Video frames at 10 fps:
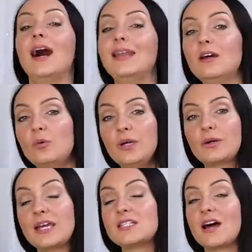a little
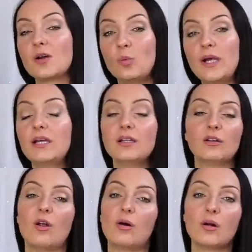wheelcase that I can wheel
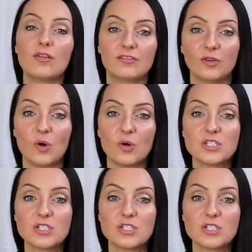along the floor